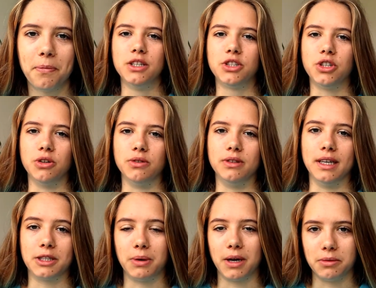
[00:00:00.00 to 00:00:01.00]
So
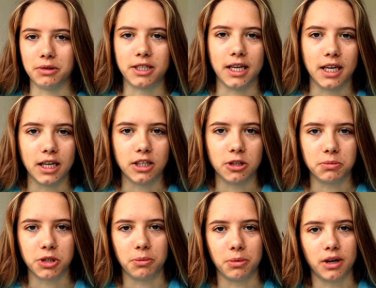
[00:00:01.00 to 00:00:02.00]
that's why I was taking some
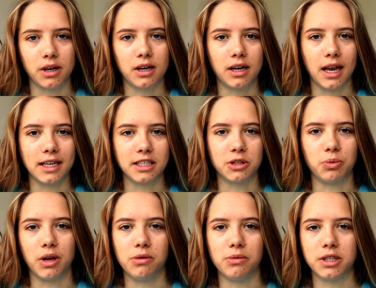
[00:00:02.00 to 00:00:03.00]
summer classes
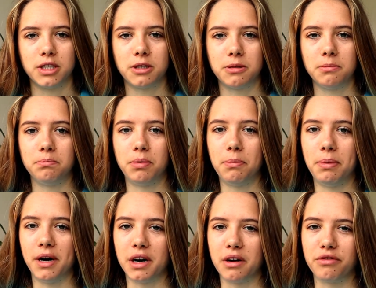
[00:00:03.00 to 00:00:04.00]
while I was
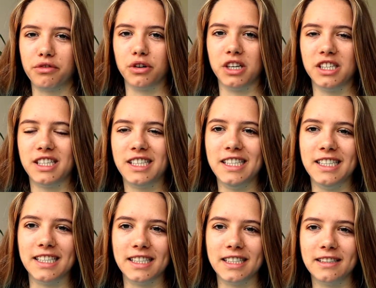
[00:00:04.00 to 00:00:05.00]
preparing for the
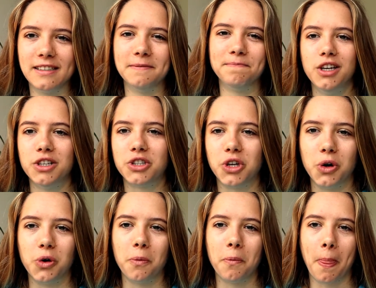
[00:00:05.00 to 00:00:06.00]
season.
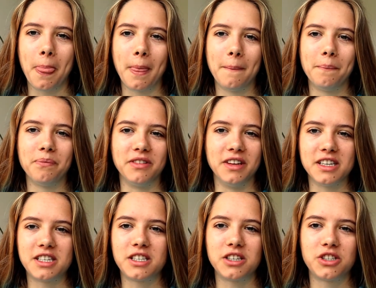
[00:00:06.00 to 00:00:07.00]
So
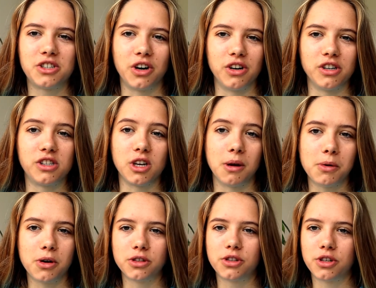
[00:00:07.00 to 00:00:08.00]
this started some
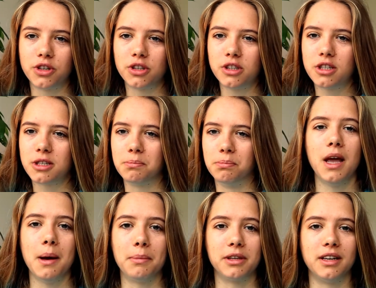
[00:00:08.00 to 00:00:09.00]
concerns,
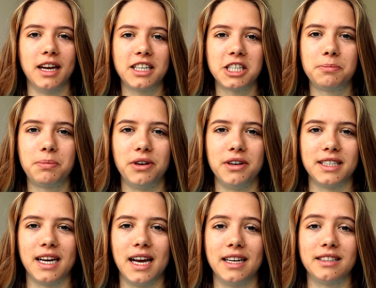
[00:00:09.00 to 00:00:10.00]
but the next experience
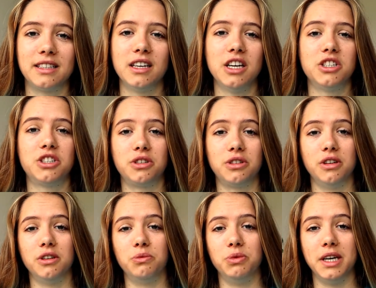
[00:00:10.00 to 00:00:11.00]
I had
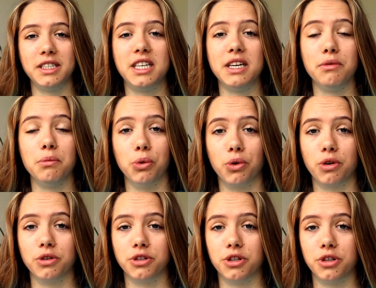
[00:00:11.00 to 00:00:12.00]
raised even more
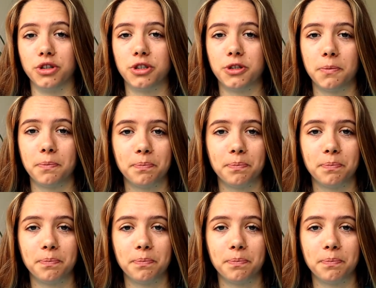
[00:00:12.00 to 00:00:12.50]
concerns.